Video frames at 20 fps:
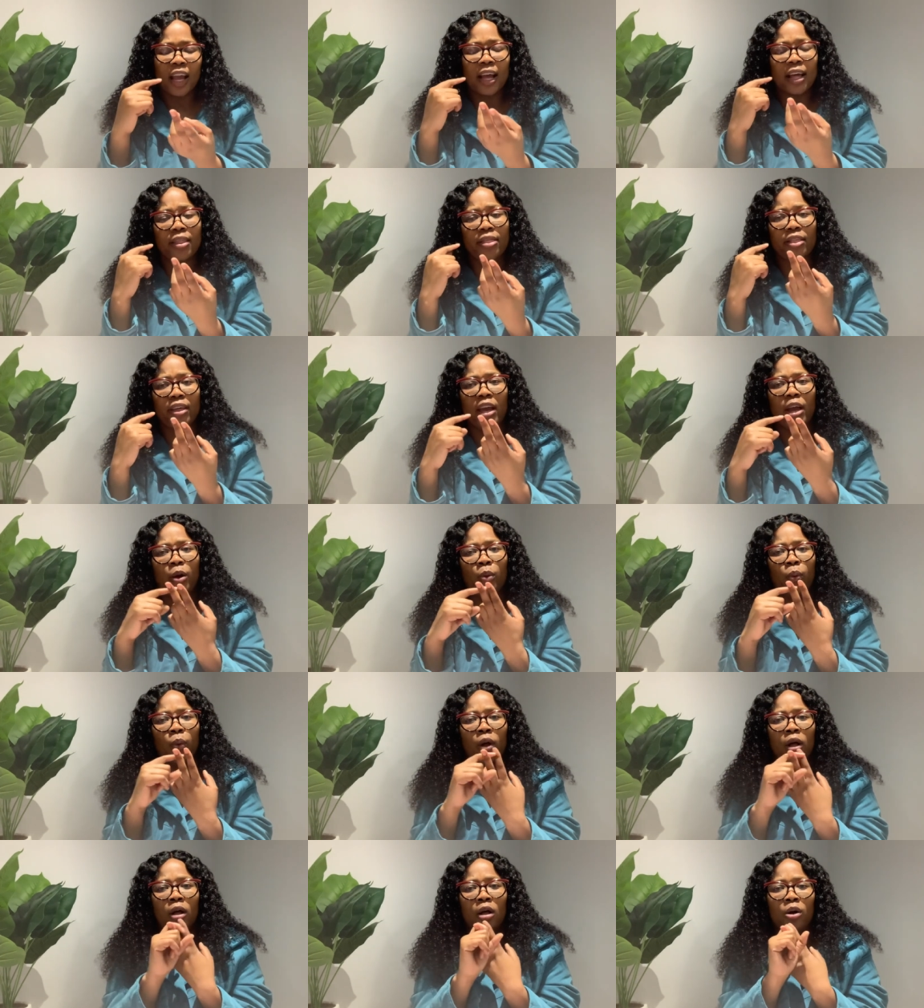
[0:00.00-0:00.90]
they
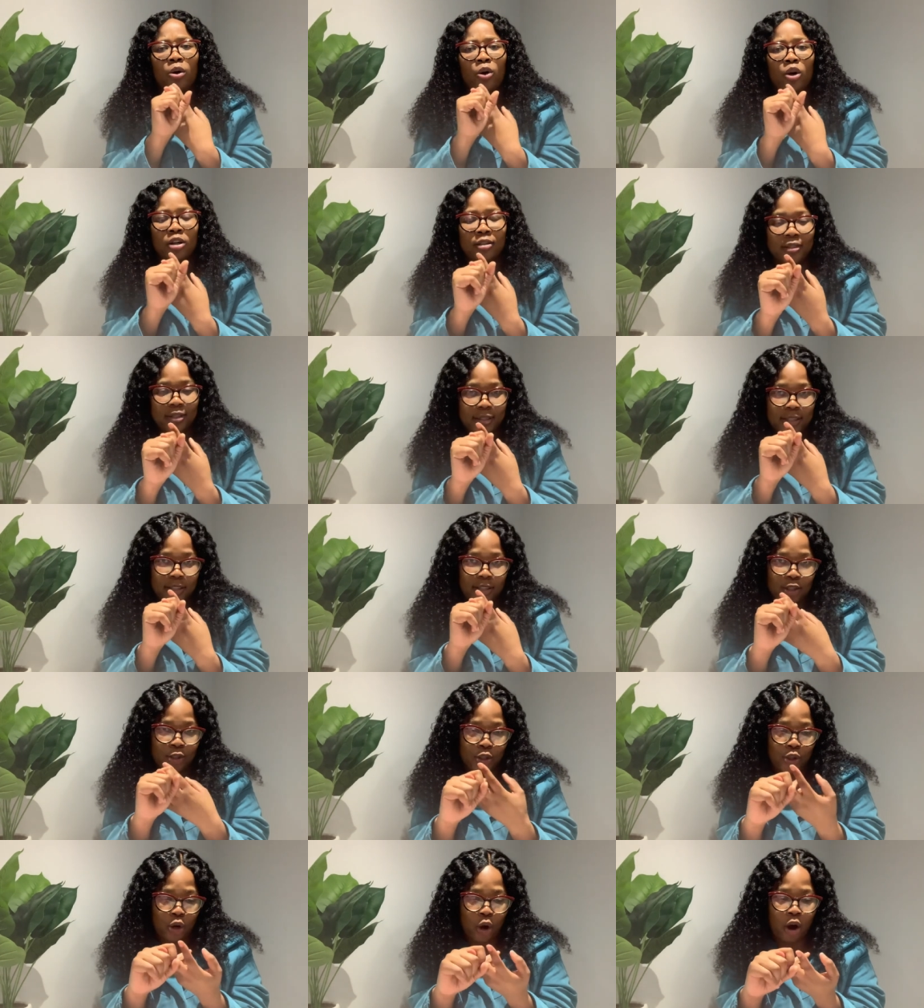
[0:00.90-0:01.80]
will
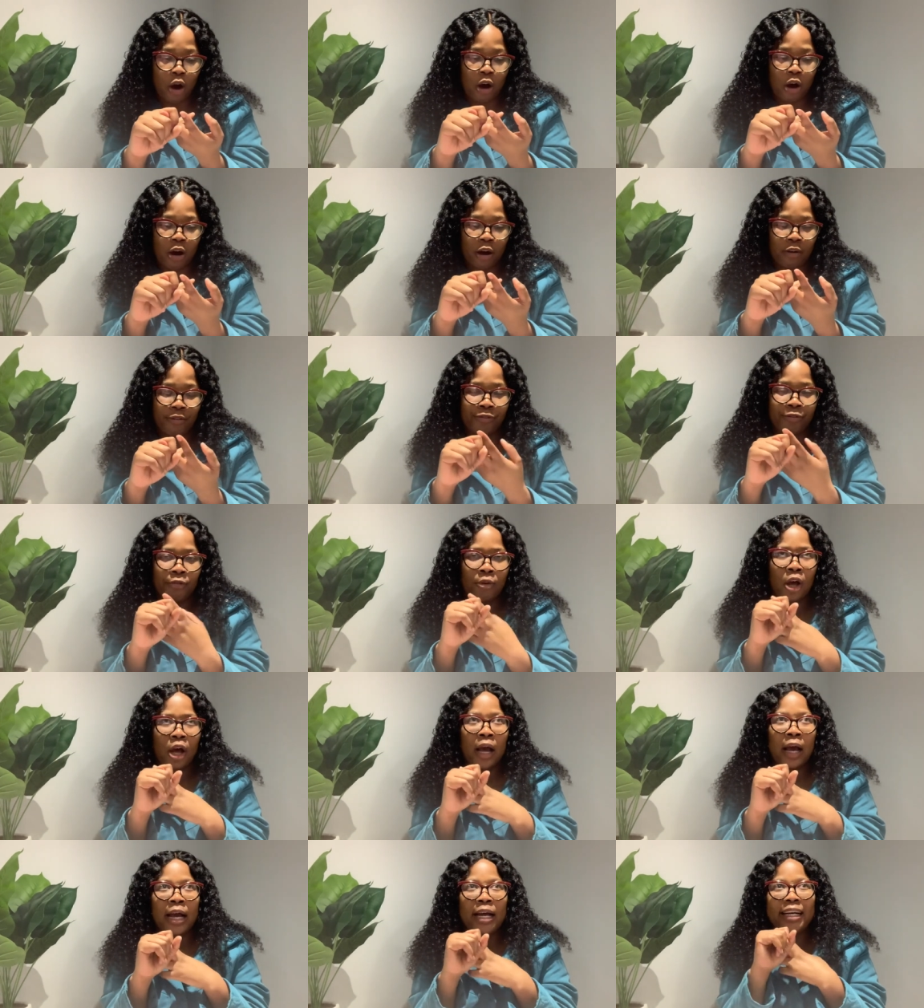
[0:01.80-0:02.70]
consist of
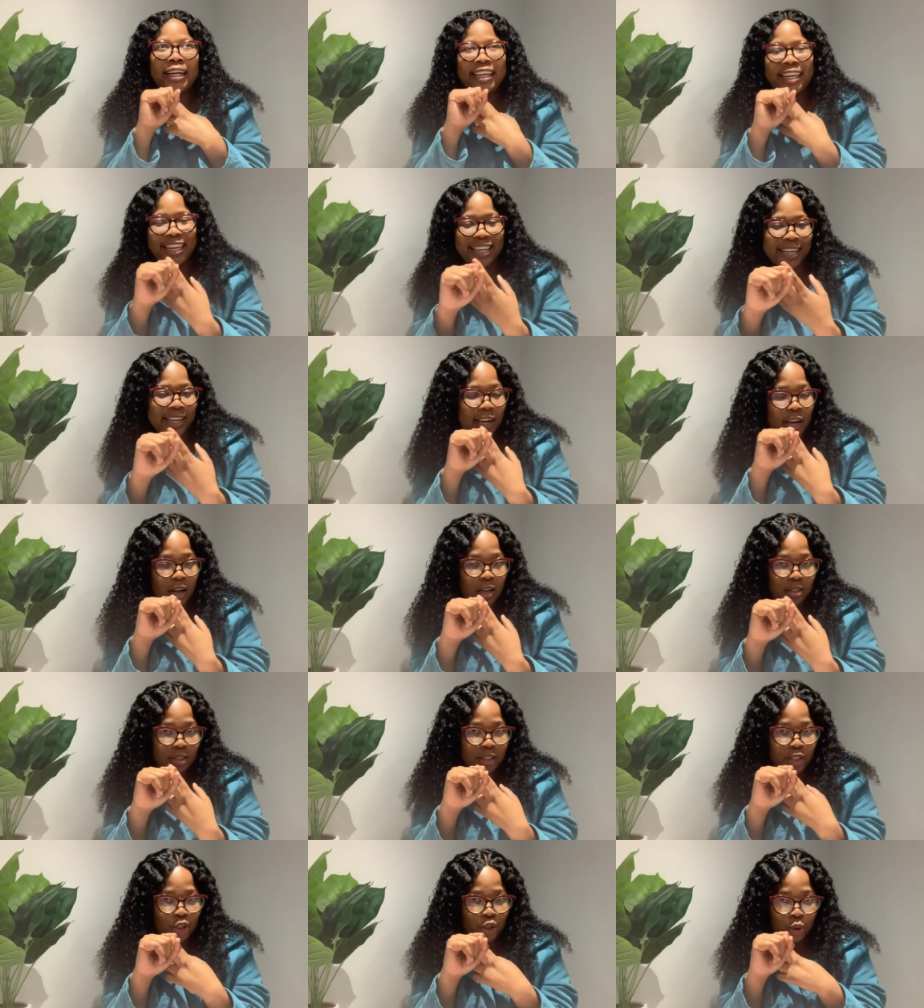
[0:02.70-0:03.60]
clinical
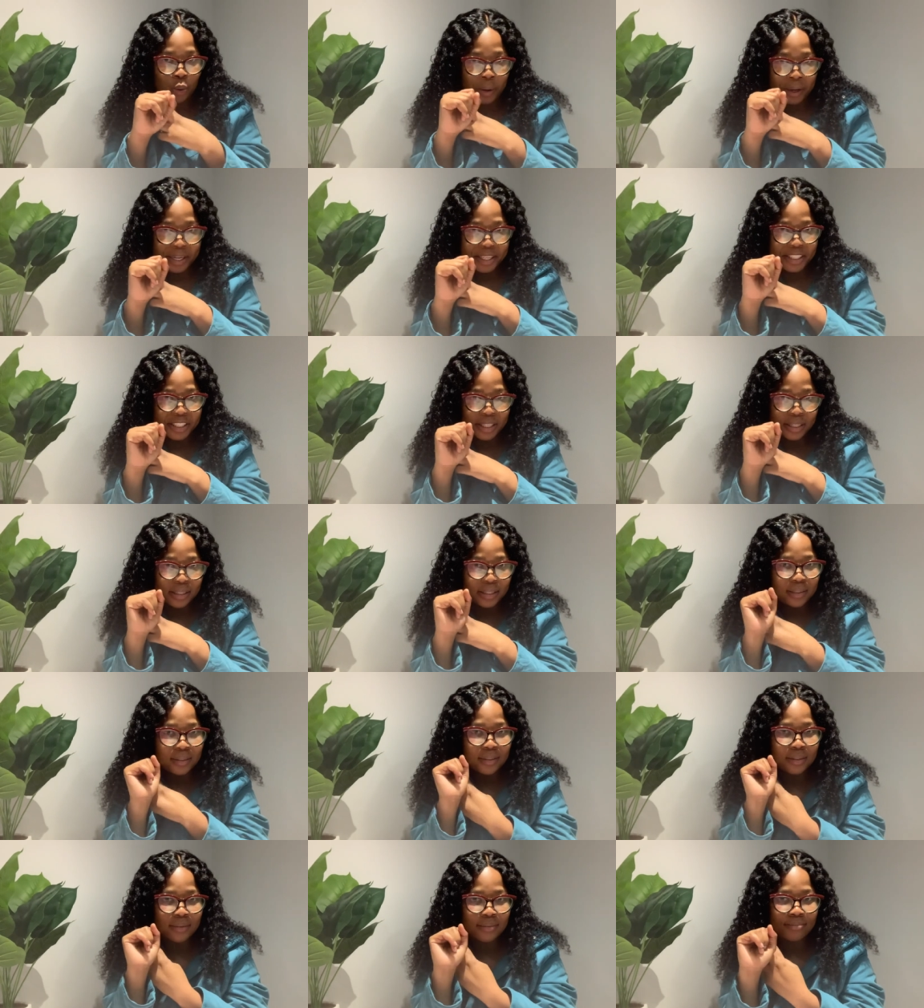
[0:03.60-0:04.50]

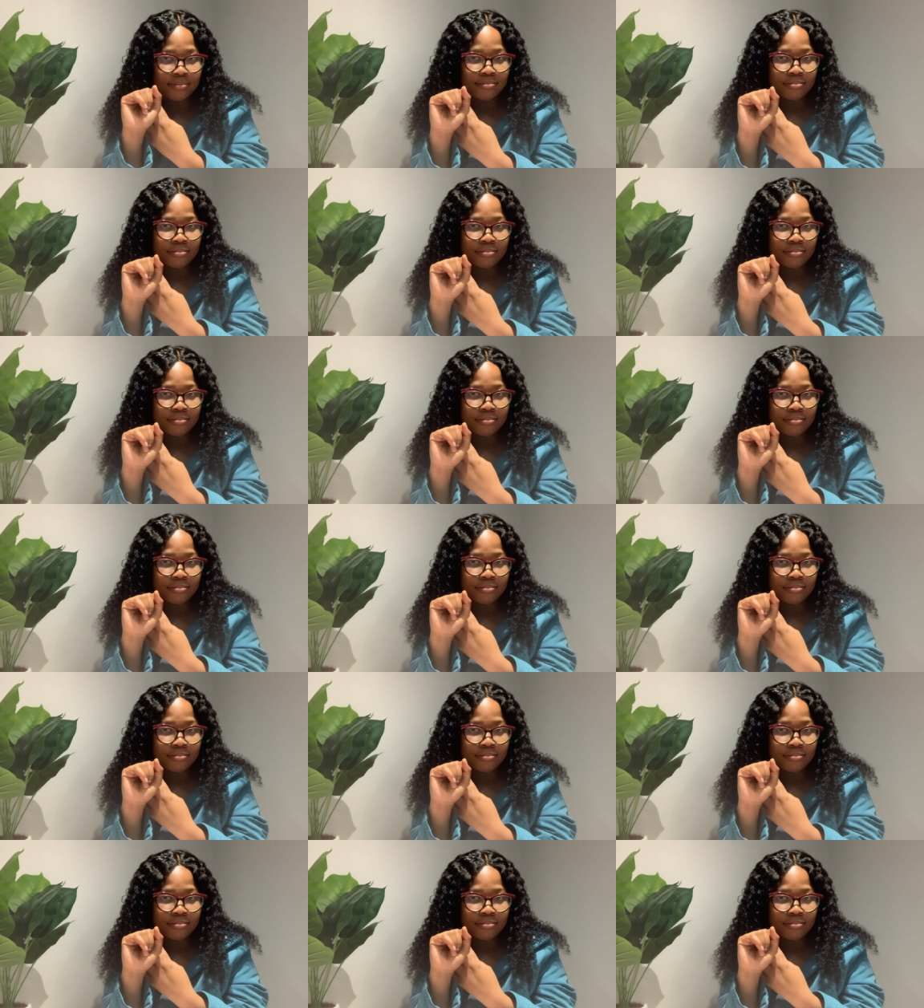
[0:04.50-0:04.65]
situations